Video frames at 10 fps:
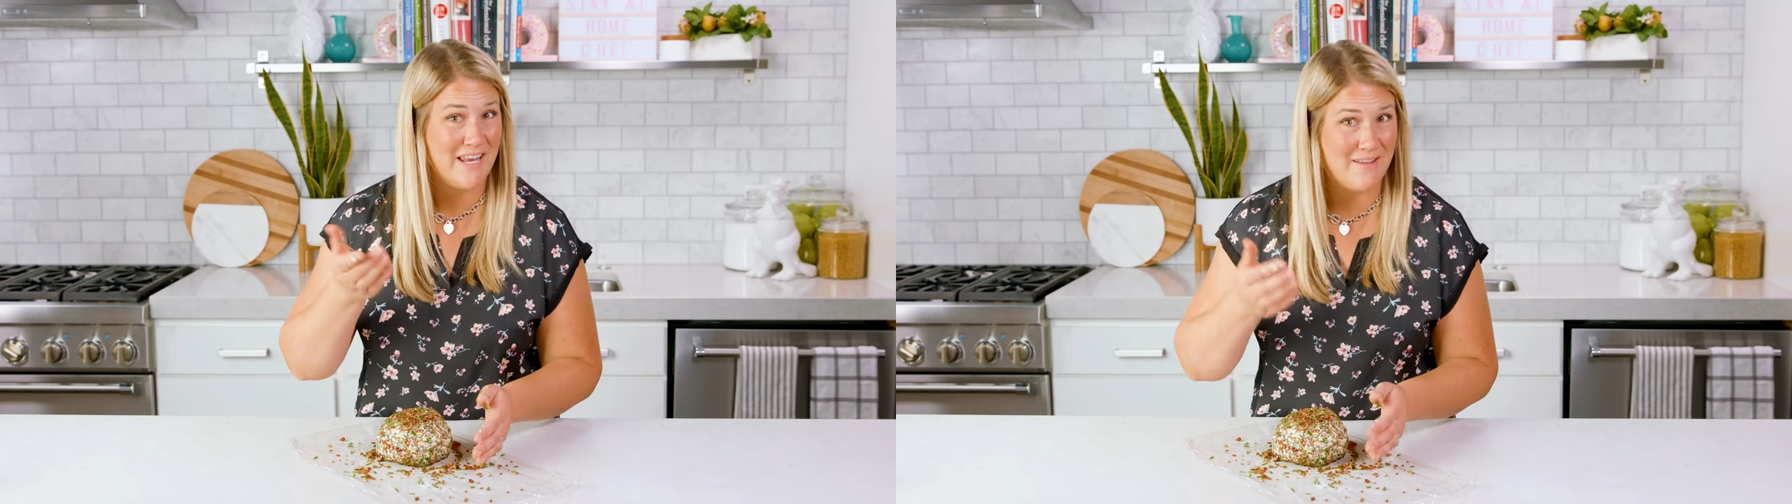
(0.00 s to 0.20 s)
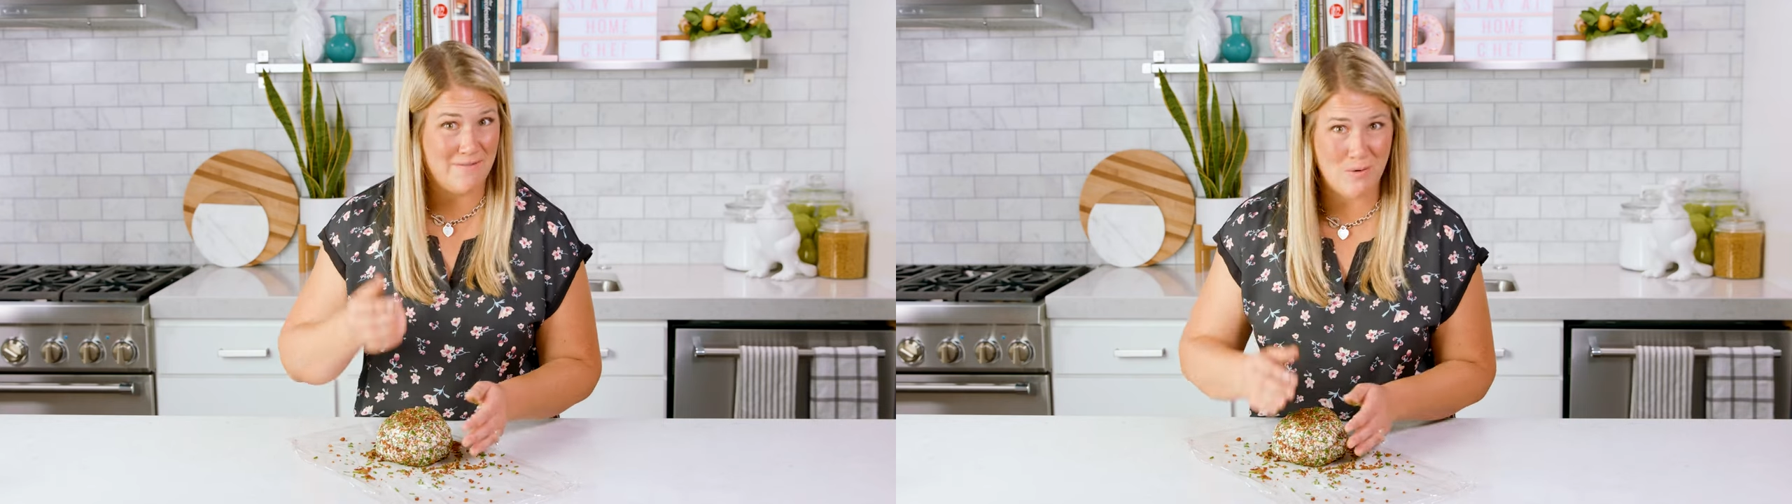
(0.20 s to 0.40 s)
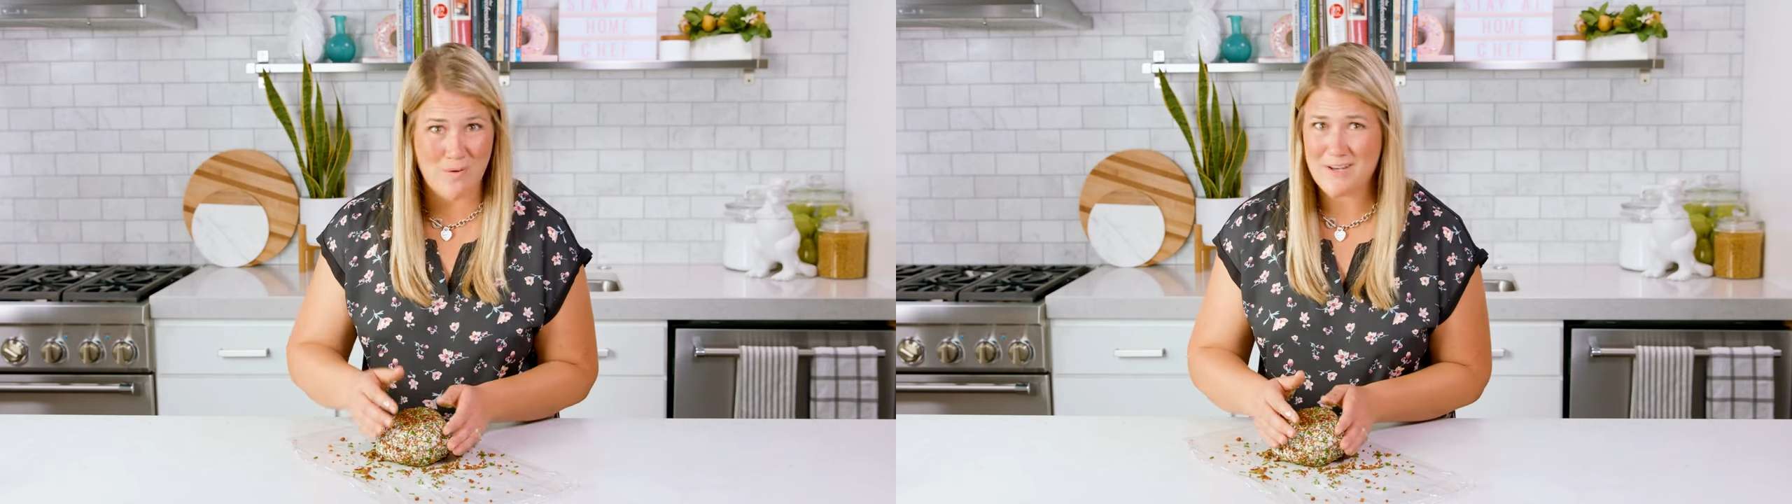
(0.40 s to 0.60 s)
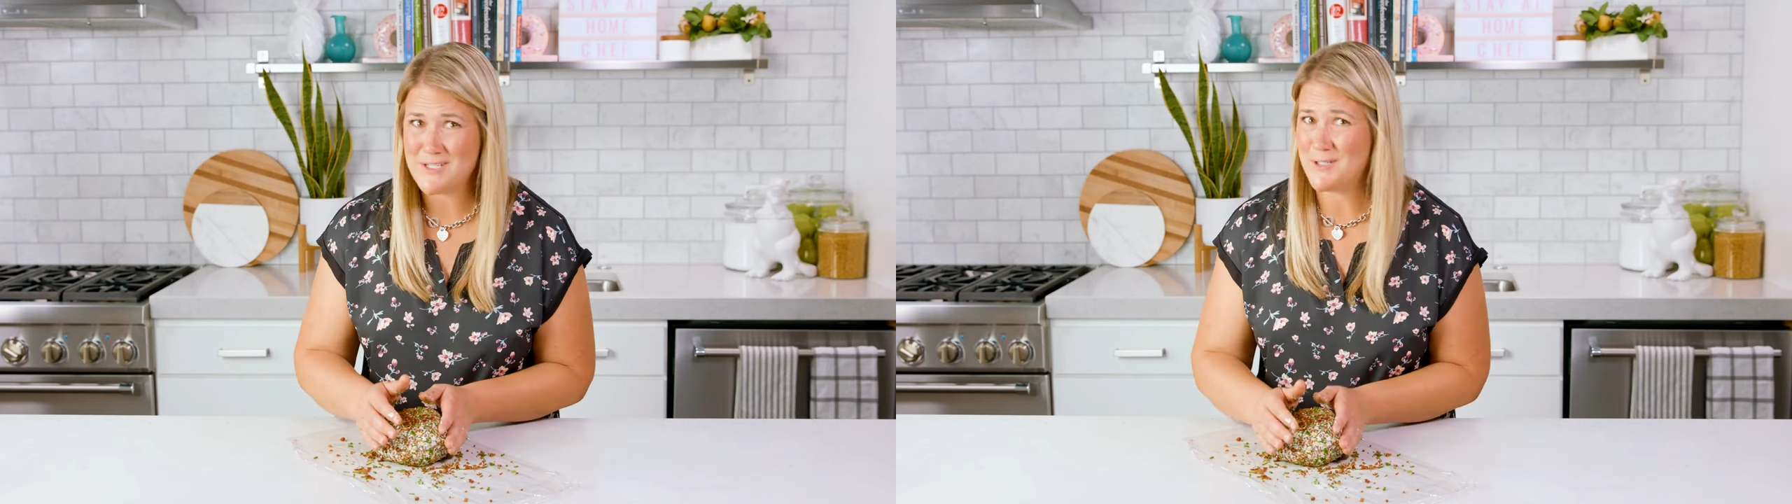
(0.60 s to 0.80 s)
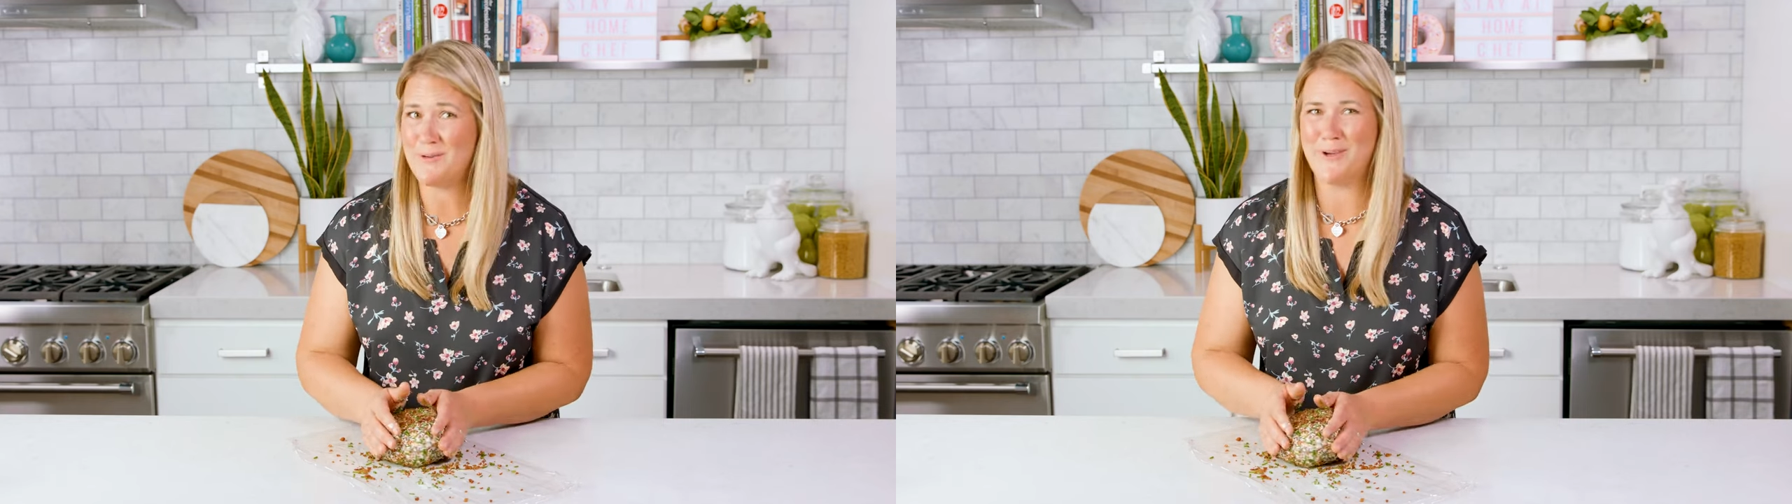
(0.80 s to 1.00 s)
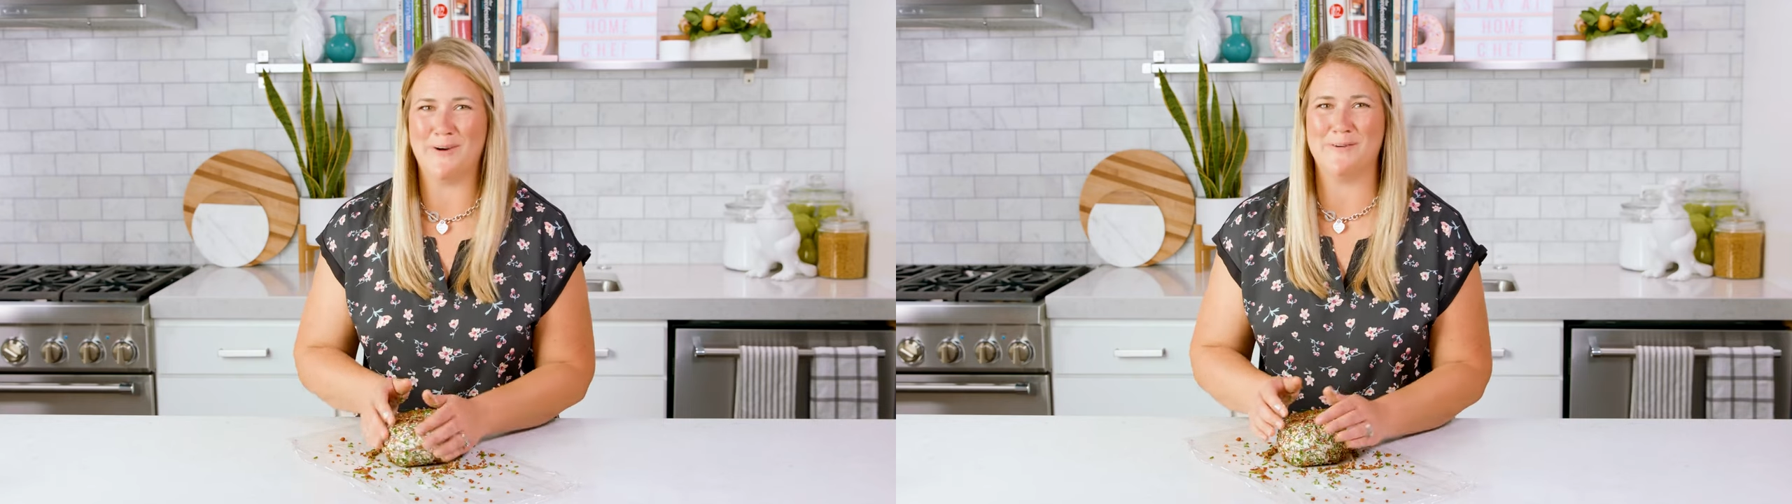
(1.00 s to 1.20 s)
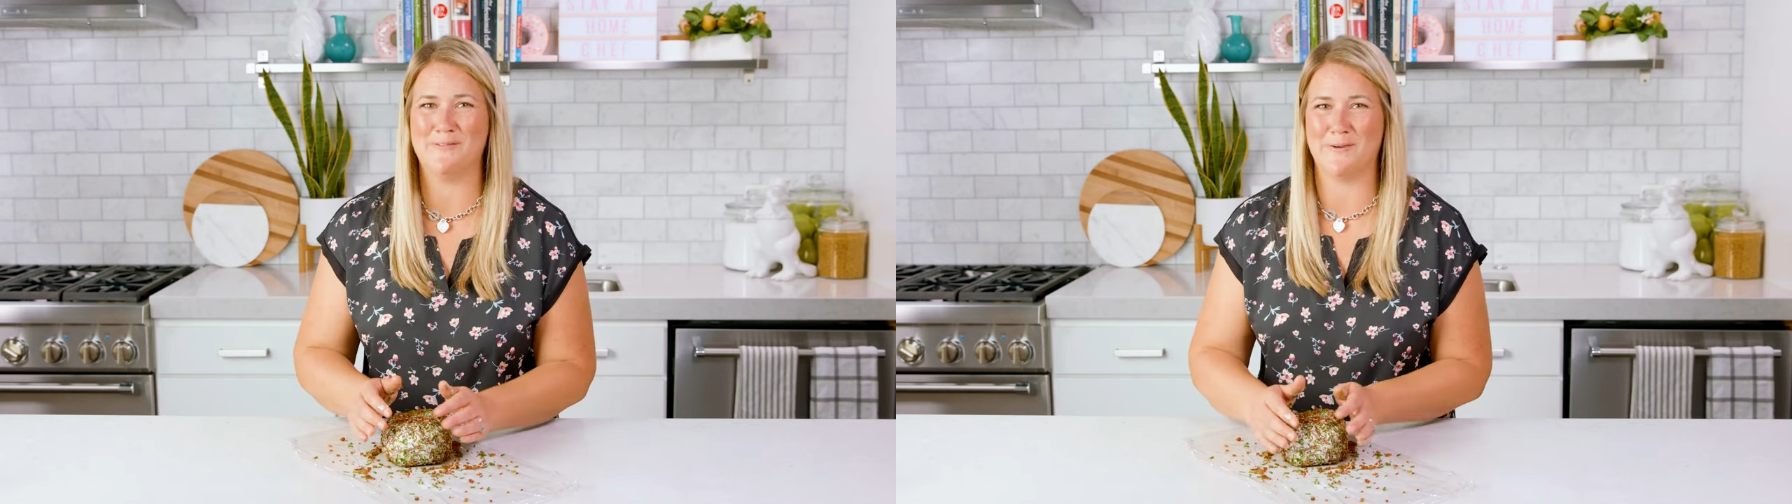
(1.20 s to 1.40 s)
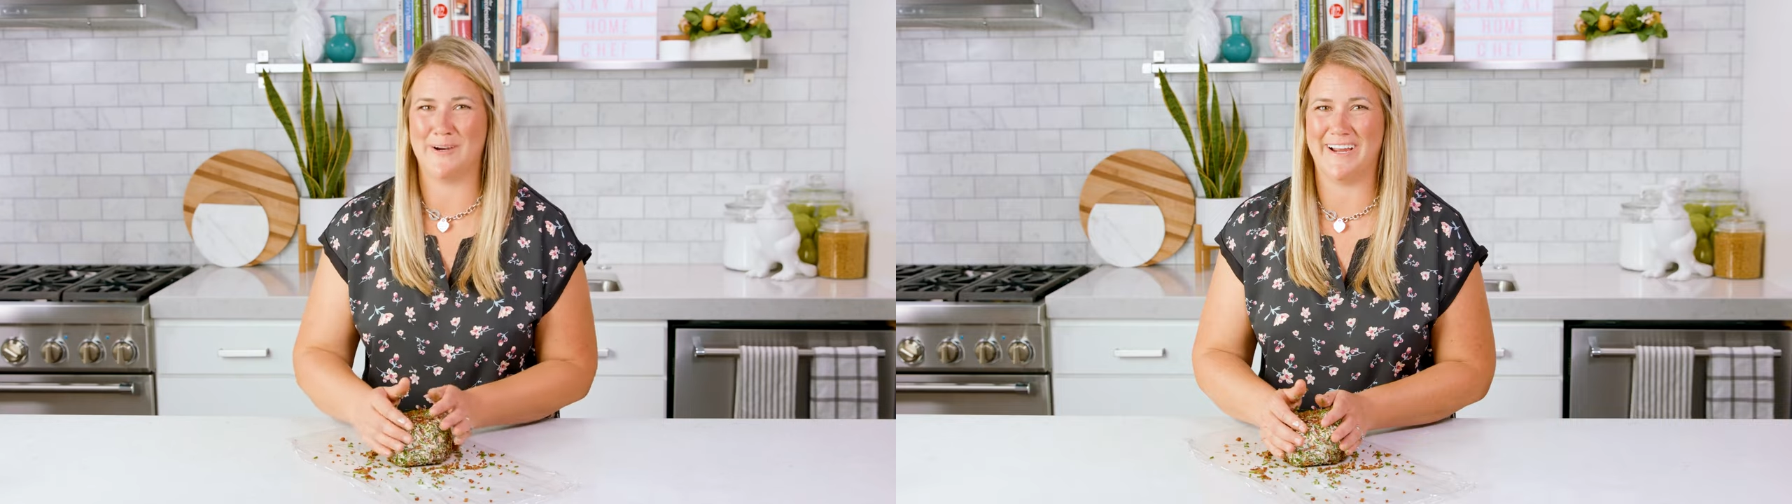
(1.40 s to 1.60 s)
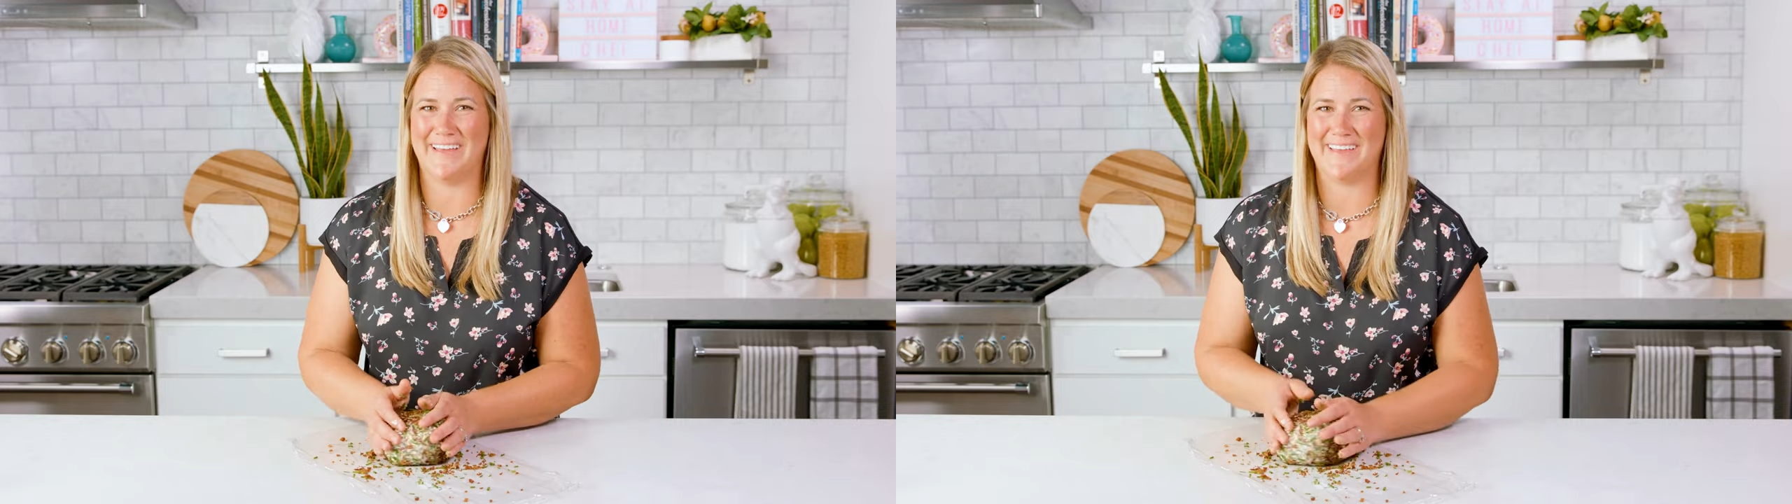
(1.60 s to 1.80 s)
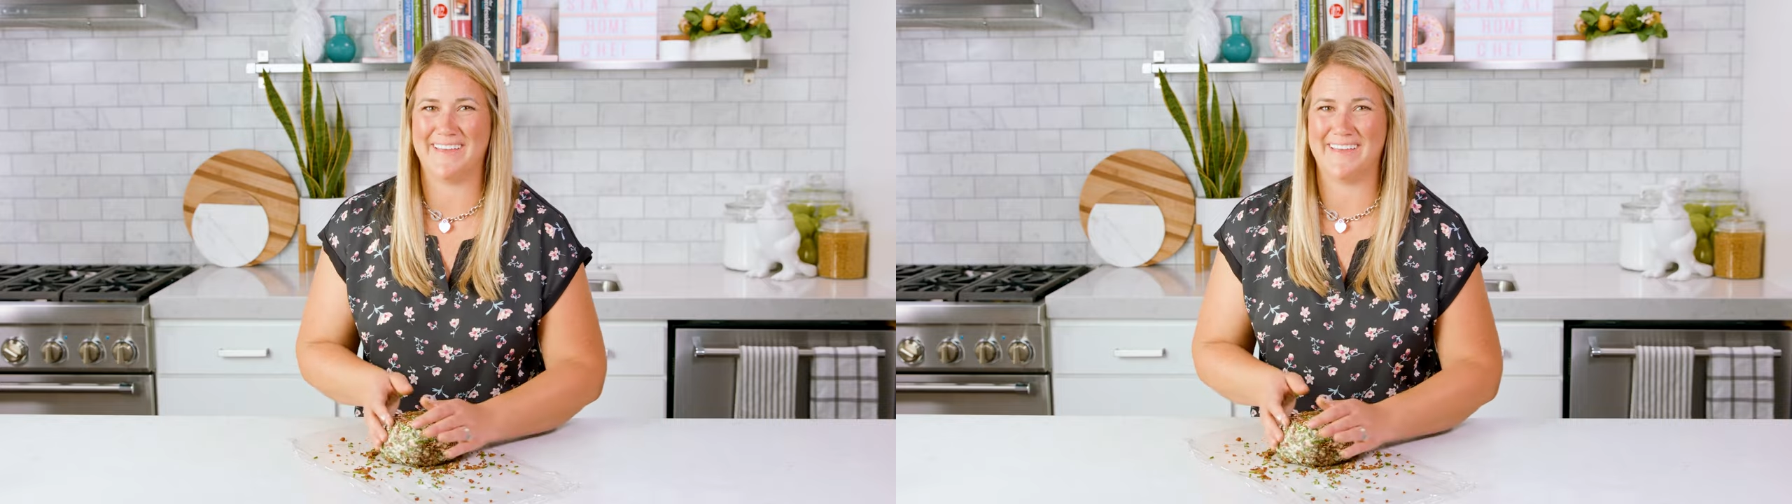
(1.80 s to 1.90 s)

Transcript: and if you want to, go for it.